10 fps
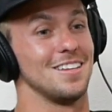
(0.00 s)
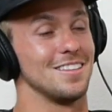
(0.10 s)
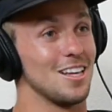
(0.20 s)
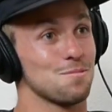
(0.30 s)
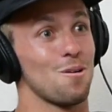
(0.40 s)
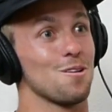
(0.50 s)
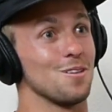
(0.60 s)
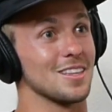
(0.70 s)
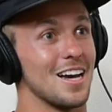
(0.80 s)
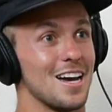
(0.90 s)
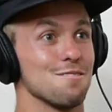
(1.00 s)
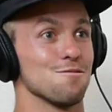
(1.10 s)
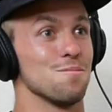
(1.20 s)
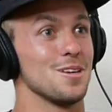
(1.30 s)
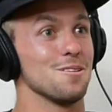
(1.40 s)
that's part of like the hype
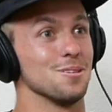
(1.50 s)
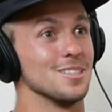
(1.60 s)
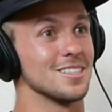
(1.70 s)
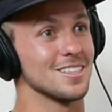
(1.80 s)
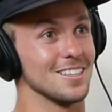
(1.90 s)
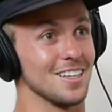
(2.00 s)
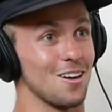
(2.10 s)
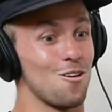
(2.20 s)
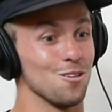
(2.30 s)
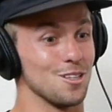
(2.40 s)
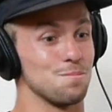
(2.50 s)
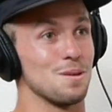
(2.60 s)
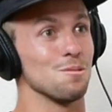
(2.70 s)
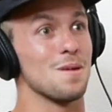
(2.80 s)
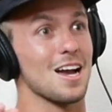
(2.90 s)
for me was like all these
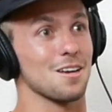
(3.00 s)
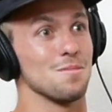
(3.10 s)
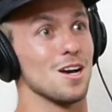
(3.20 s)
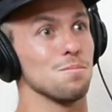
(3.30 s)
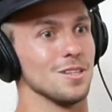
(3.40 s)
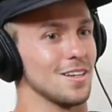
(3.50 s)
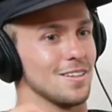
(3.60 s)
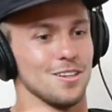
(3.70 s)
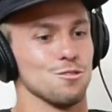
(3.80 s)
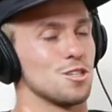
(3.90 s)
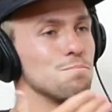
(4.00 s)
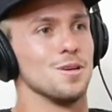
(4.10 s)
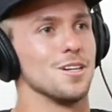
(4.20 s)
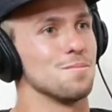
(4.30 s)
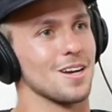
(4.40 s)
people backing me up and like it was just
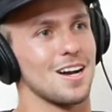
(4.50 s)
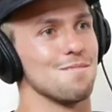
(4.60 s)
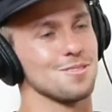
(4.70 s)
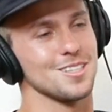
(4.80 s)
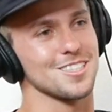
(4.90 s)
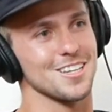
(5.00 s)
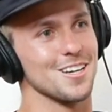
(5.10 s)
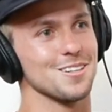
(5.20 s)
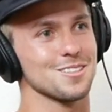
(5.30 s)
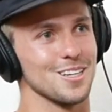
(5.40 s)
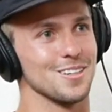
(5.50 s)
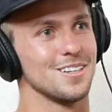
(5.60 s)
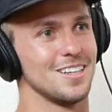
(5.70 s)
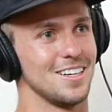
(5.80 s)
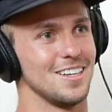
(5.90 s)
building my confidence, you know. So yeah,
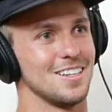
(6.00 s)
everyone